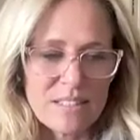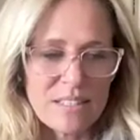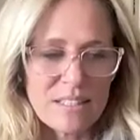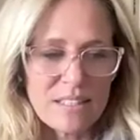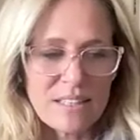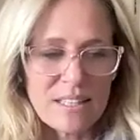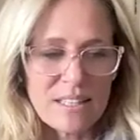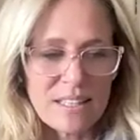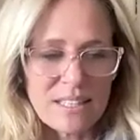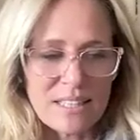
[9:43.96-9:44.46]
You
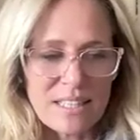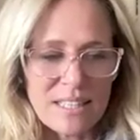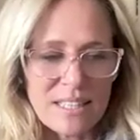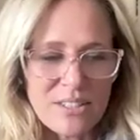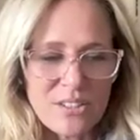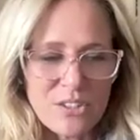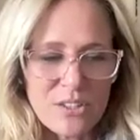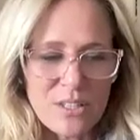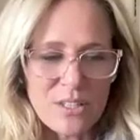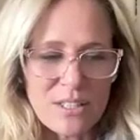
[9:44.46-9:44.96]
set the
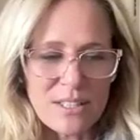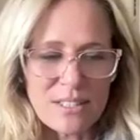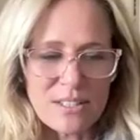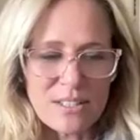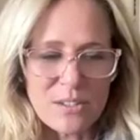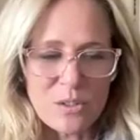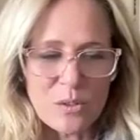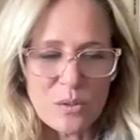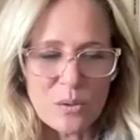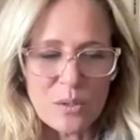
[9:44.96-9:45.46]

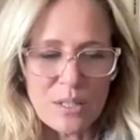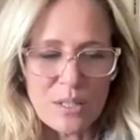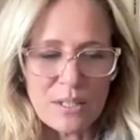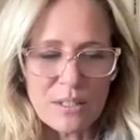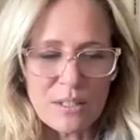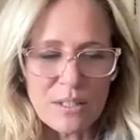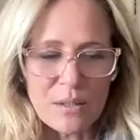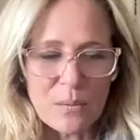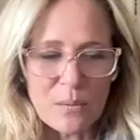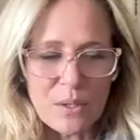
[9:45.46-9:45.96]
intention to
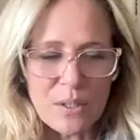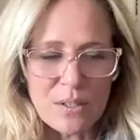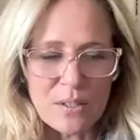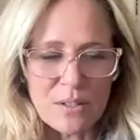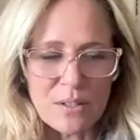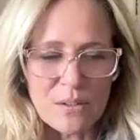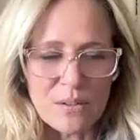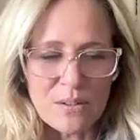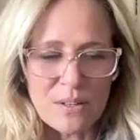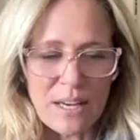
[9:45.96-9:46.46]
carry
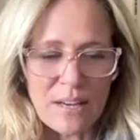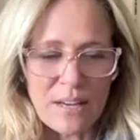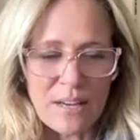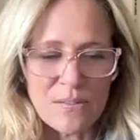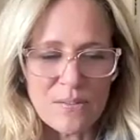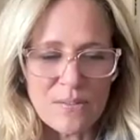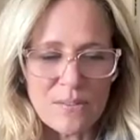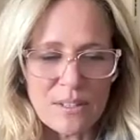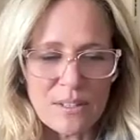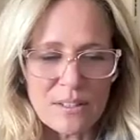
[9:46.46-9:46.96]
with you
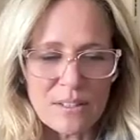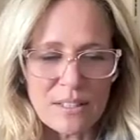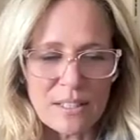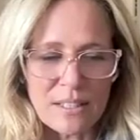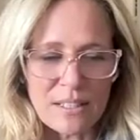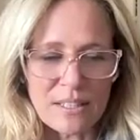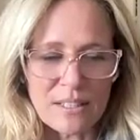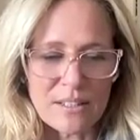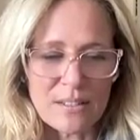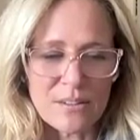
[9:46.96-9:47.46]
that
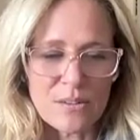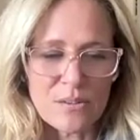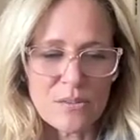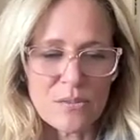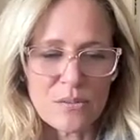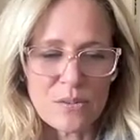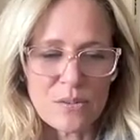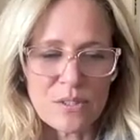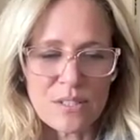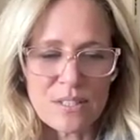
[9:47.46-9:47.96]
feeling
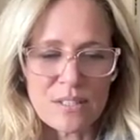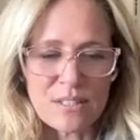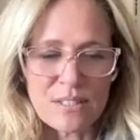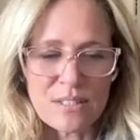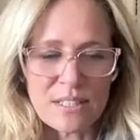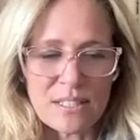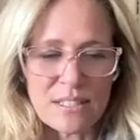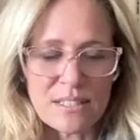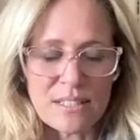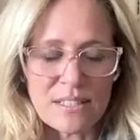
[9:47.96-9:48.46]
of
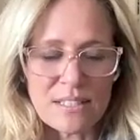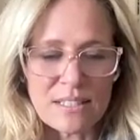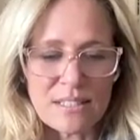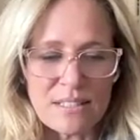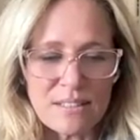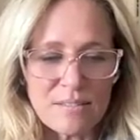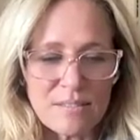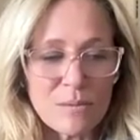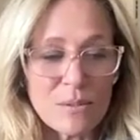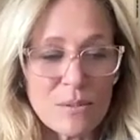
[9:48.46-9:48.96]
resistance,
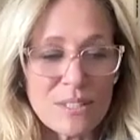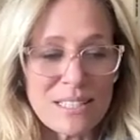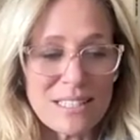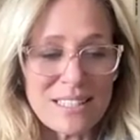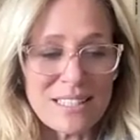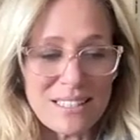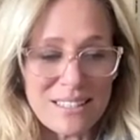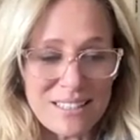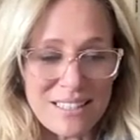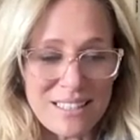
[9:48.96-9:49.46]

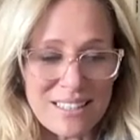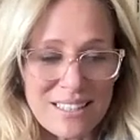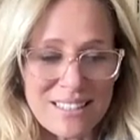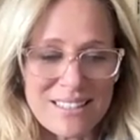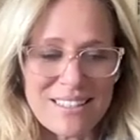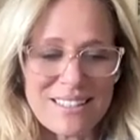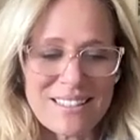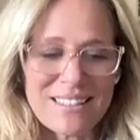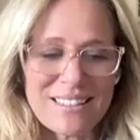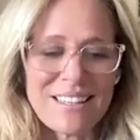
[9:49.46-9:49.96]

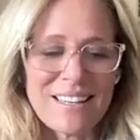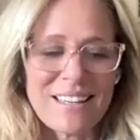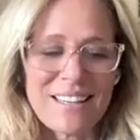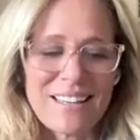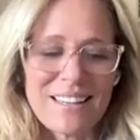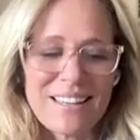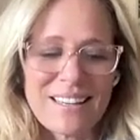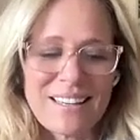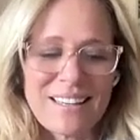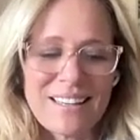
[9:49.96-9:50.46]
resilience,
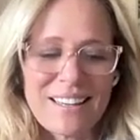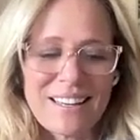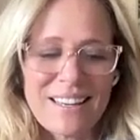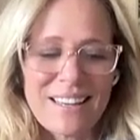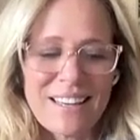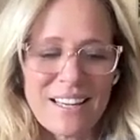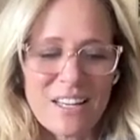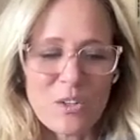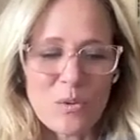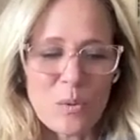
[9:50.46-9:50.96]

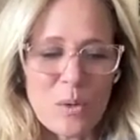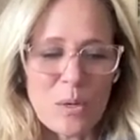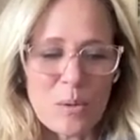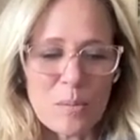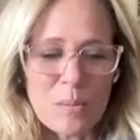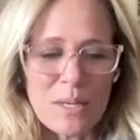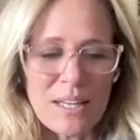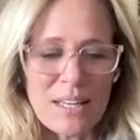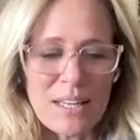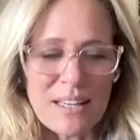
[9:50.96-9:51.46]
and
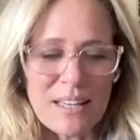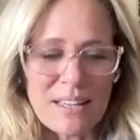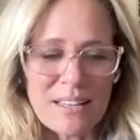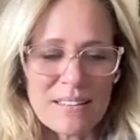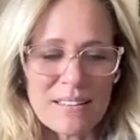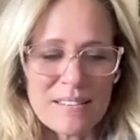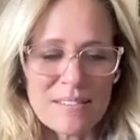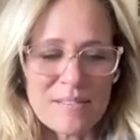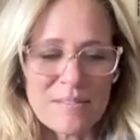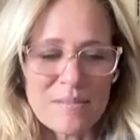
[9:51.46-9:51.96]
well
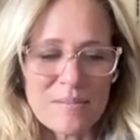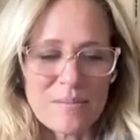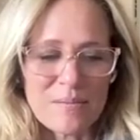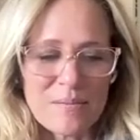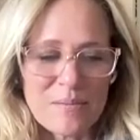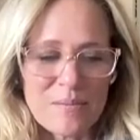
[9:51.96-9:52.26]
being